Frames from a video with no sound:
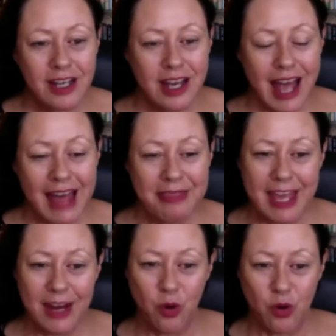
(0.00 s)
and
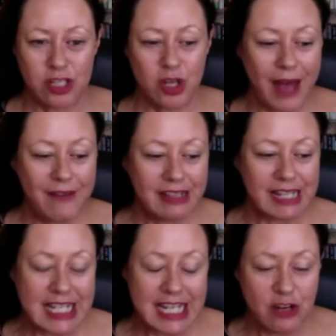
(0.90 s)
then also having the
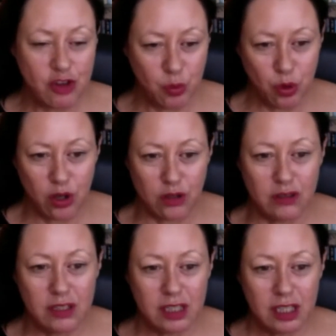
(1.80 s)
secret
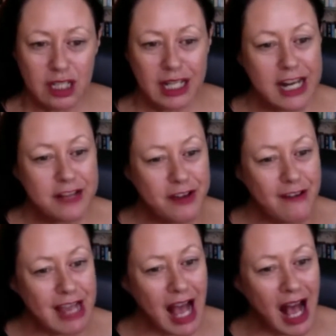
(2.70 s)
world. It's
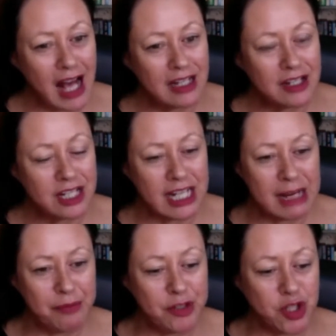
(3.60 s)
very hard to
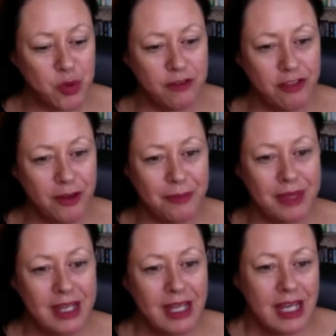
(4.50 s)
keep the two of
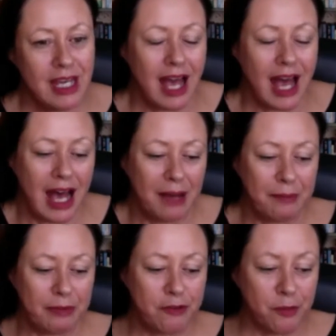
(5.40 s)
them
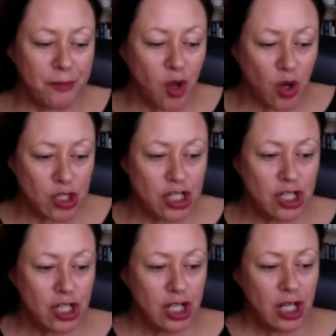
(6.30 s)
from not
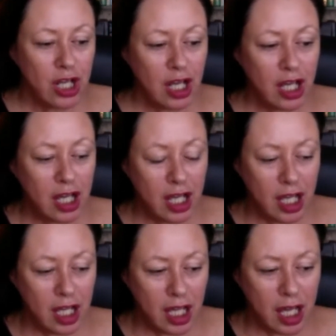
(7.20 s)

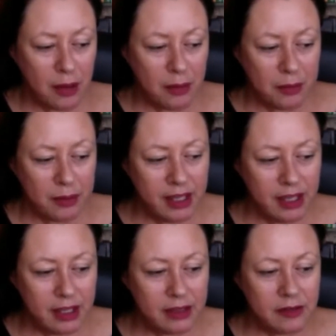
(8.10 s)

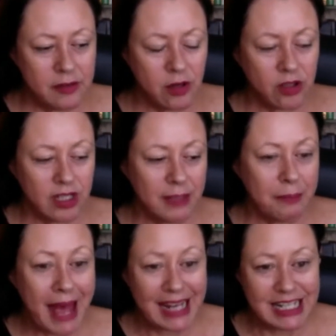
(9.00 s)

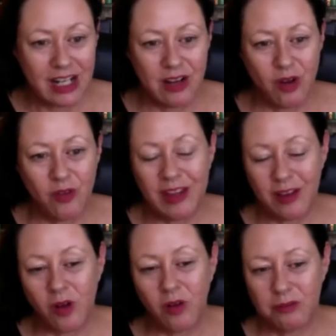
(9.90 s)
impacting on the
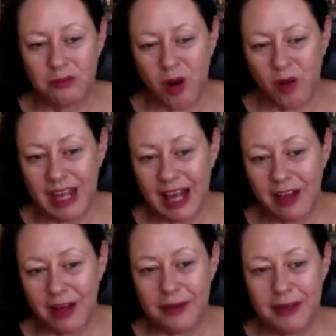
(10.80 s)

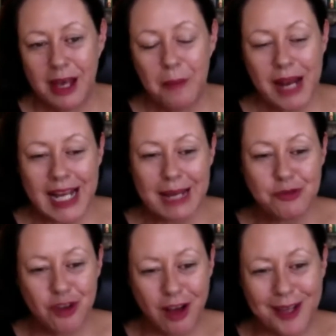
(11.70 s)
other. Mm. But I keep
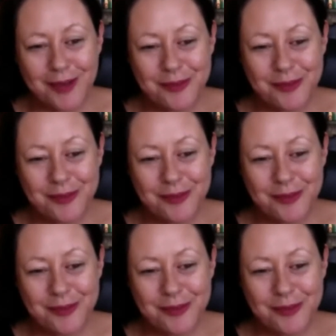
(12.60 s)
trying.